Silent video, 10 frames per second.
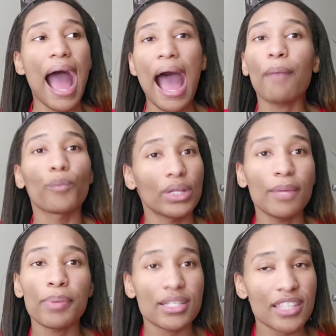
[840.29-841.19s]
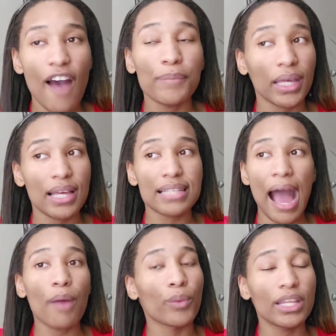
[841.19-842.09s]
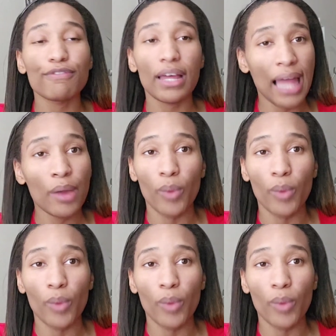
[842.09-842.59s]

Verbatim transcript: I'm really pissed off because I really felt like